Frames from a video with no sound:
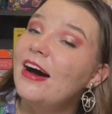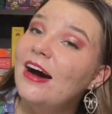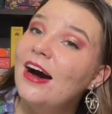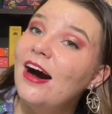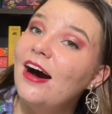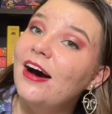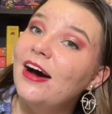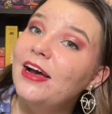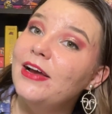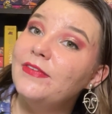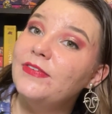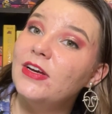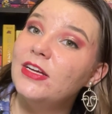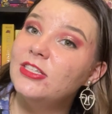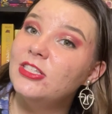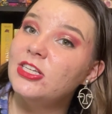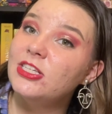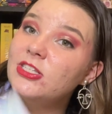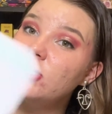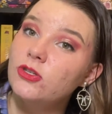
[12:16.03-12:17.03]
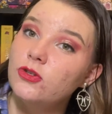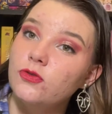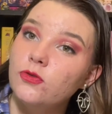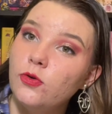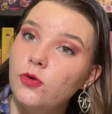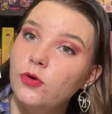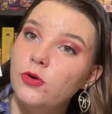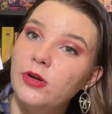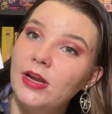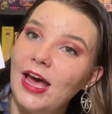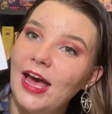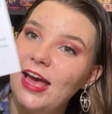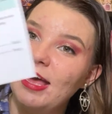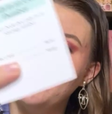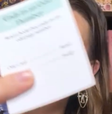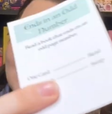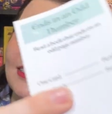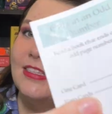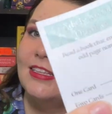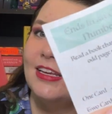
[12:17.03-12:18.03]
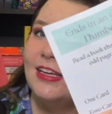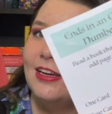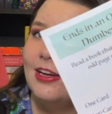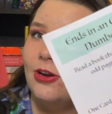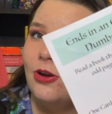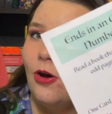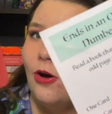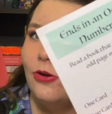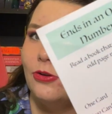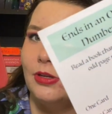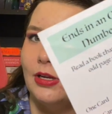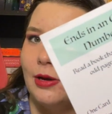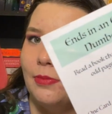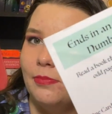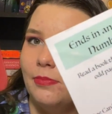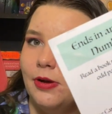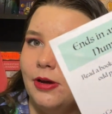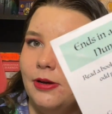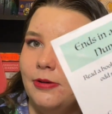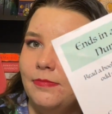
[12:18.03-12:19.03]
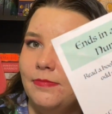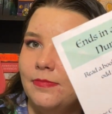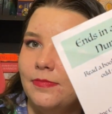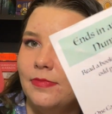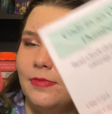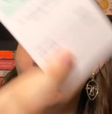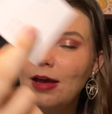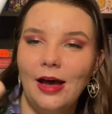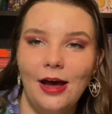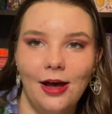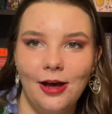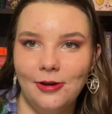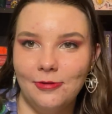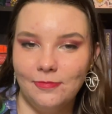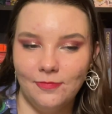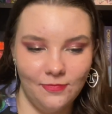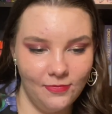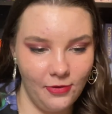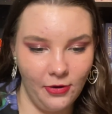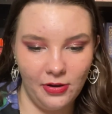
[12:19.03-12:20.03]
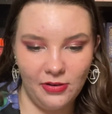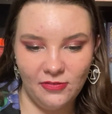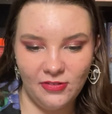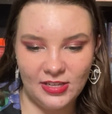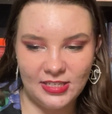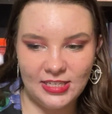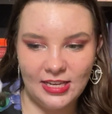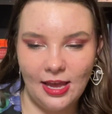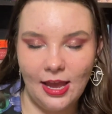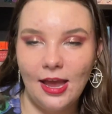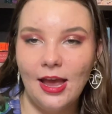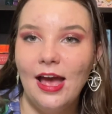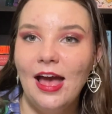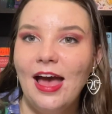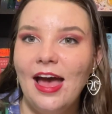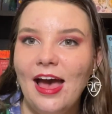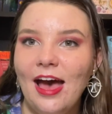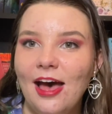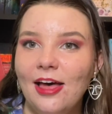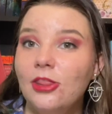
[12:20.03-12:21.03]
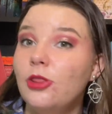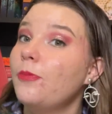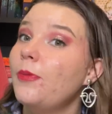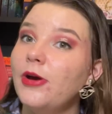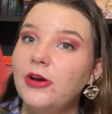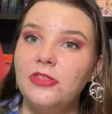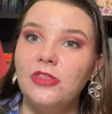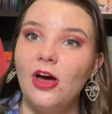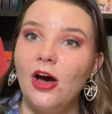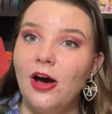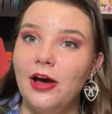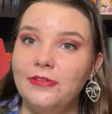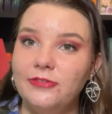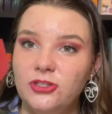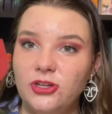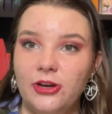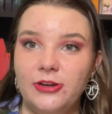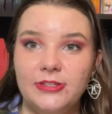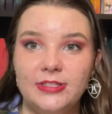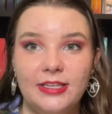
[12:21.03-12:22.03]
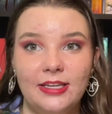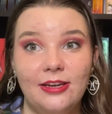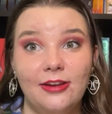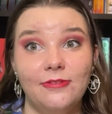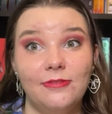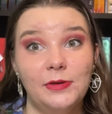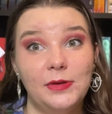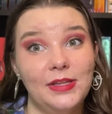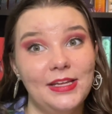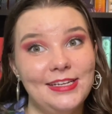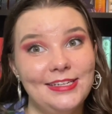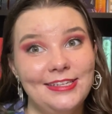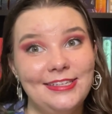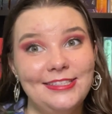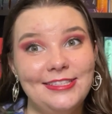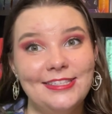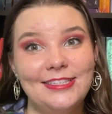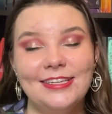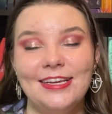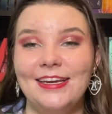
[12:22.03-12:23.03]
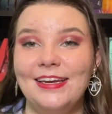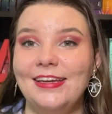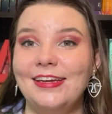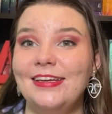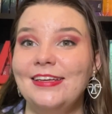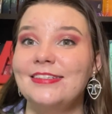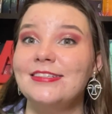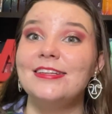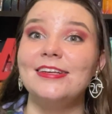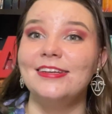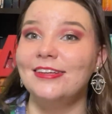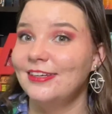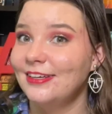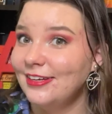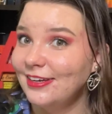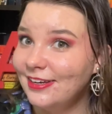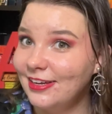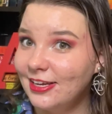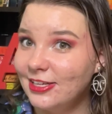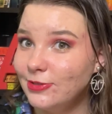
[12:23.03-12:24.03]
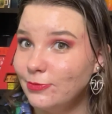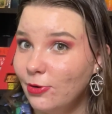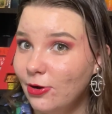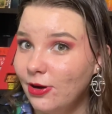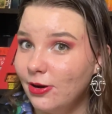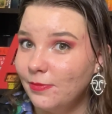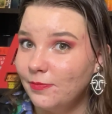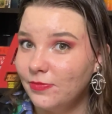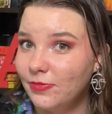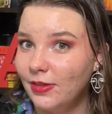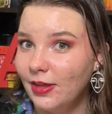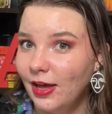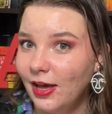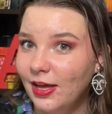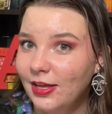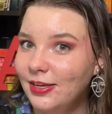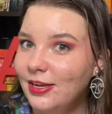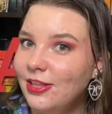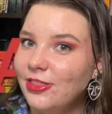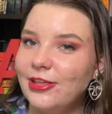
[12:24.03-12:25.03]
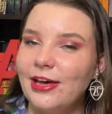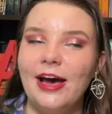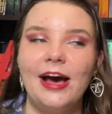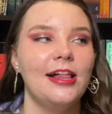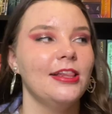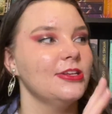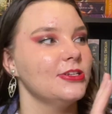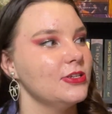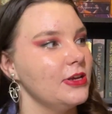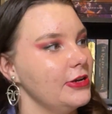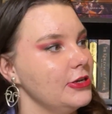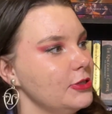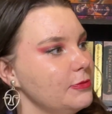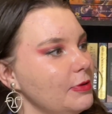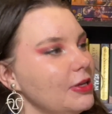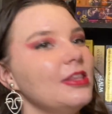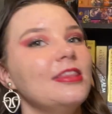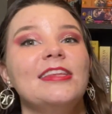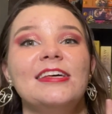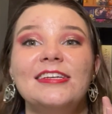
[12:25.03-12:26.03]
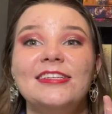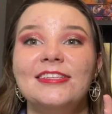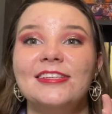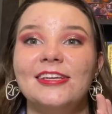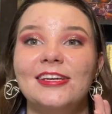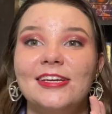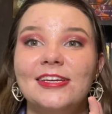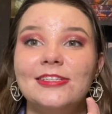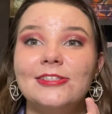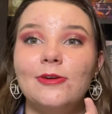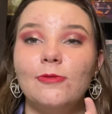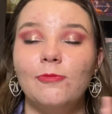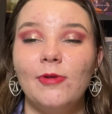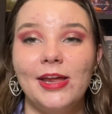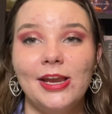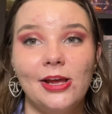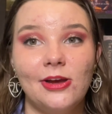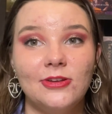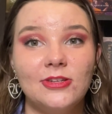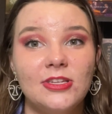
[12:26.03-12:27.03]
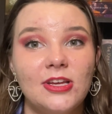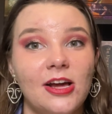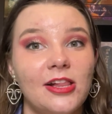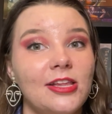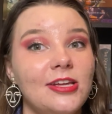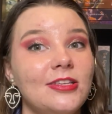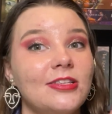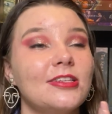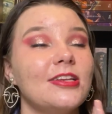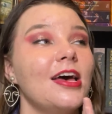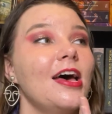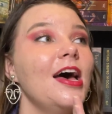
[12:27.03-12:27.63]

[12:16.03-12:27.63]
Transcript: I've just drawn Ends in an Odd Number, very fitting. The book that I've chosen for this is, guess what? Another Alice Oseman. This is Radio Silence.